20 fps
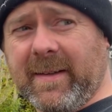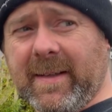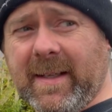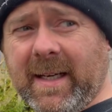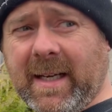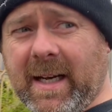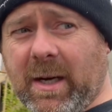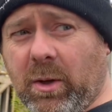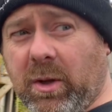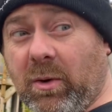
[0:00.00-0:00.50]

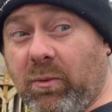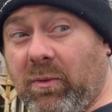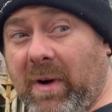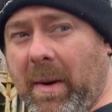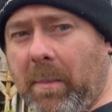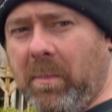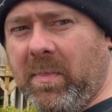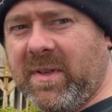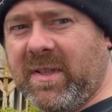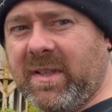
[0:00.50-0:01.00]
all the
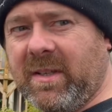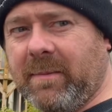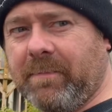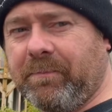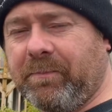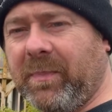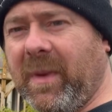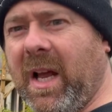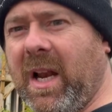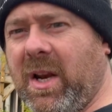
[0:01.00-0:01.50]
ribs.
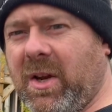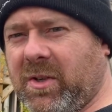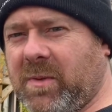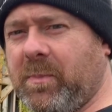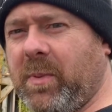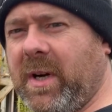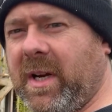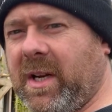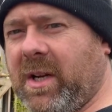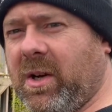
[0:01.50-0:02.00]
Looks
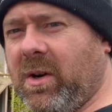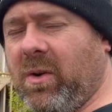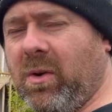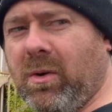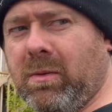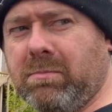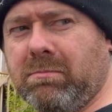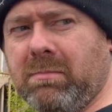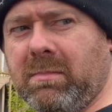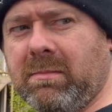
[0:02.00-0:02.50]
pretty cool.
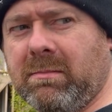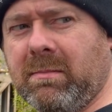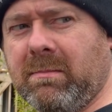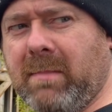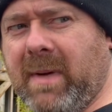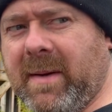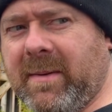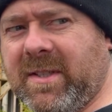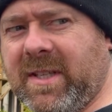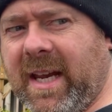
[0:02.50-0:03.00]

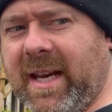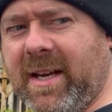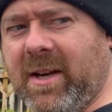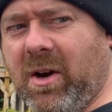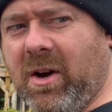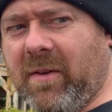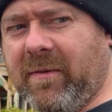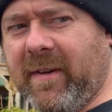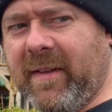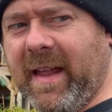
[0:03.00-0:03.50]
Might take
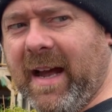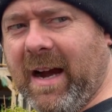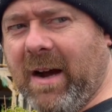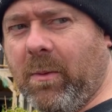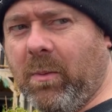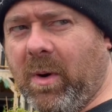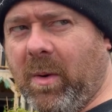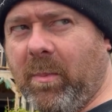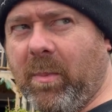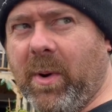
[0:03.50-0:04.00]
off in that at
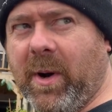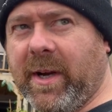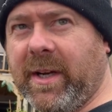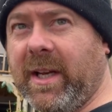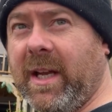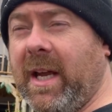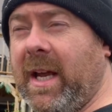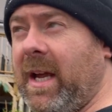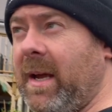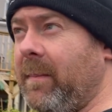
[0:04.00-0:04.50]
one point.
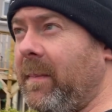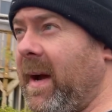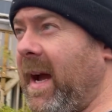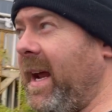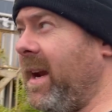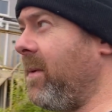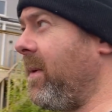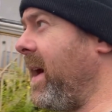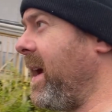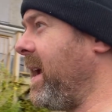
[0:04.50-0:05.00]
But
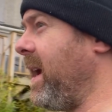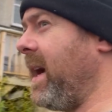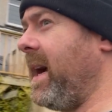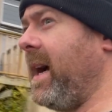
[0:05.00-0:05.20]
anyway,